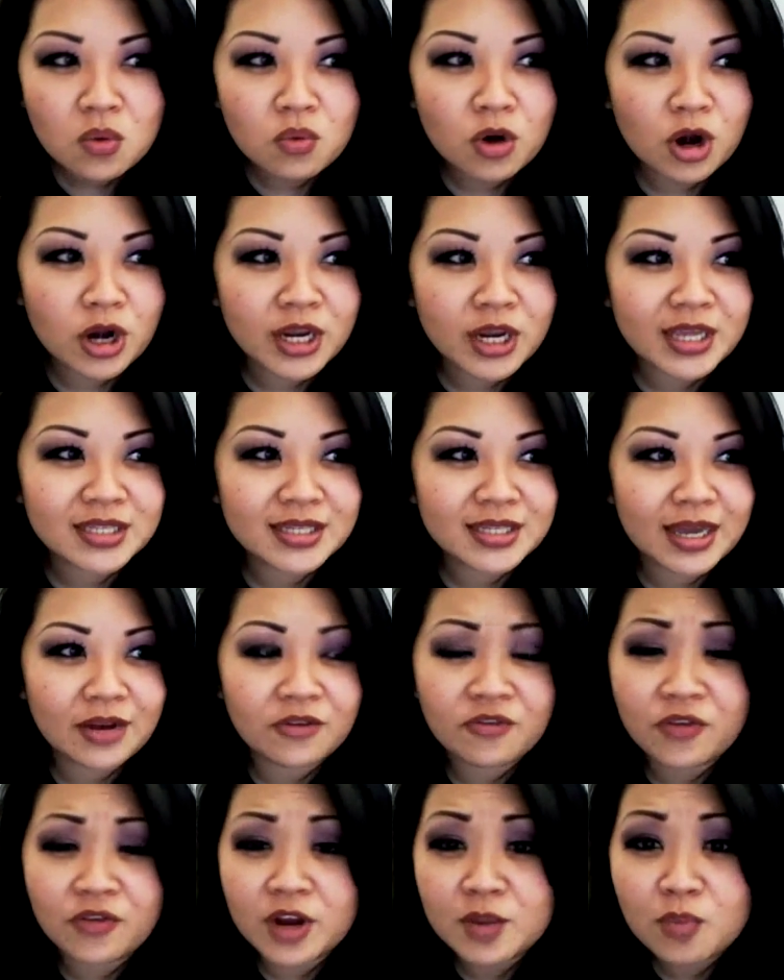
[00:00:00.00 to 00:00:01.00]
where he's
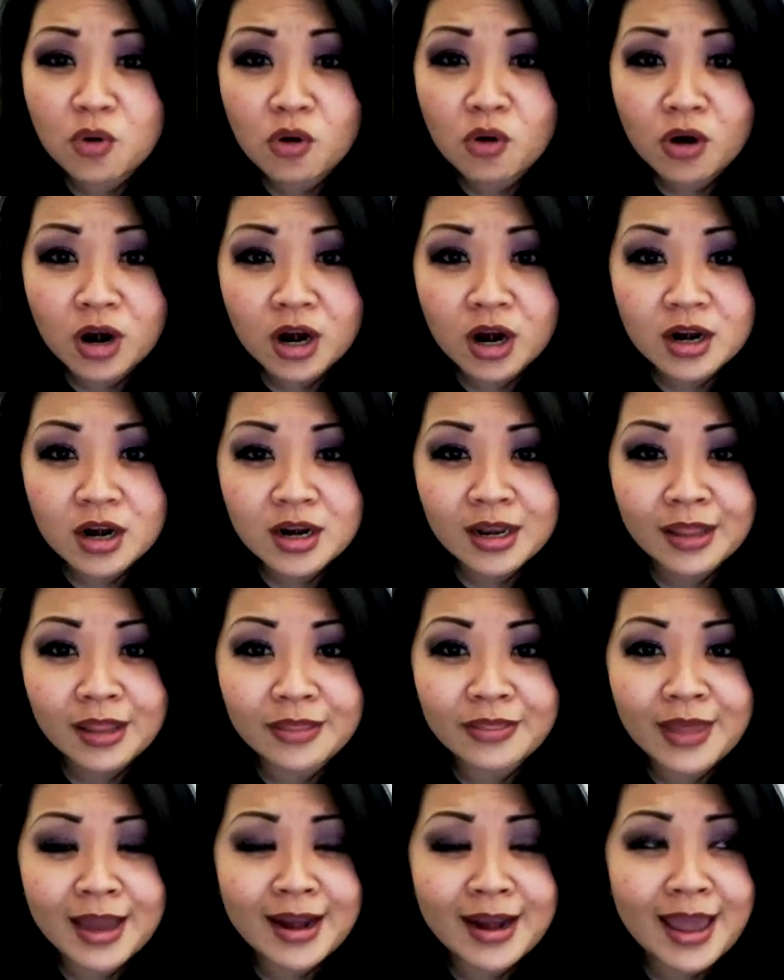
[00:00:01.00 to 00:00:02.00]
getting free
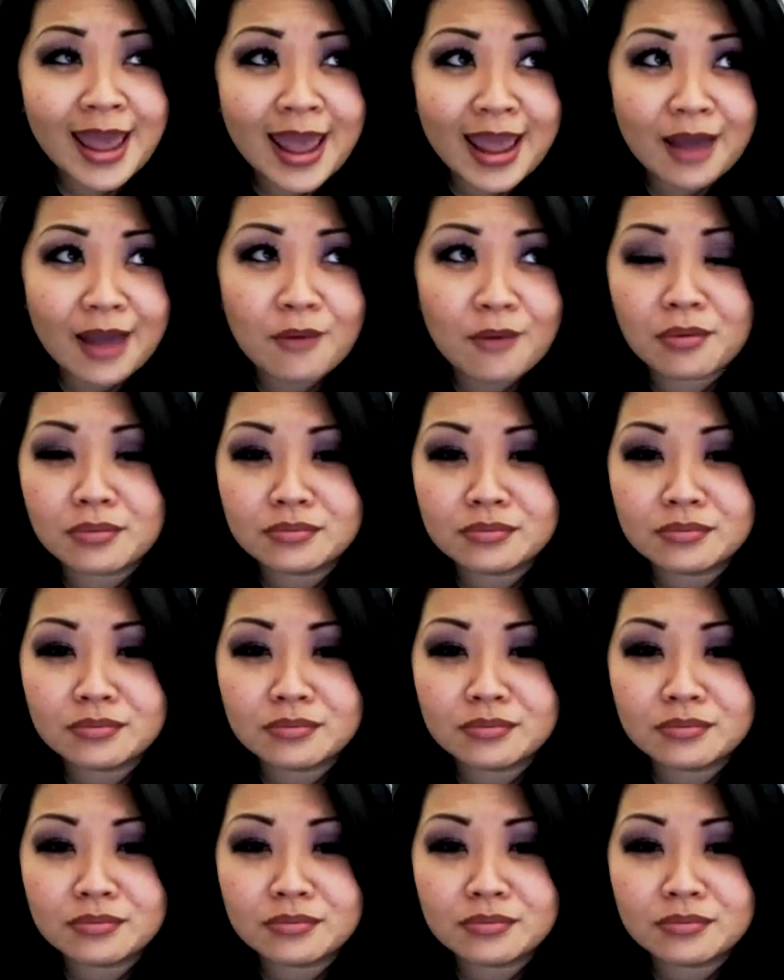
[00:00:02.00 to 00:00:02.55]
porn, then hey,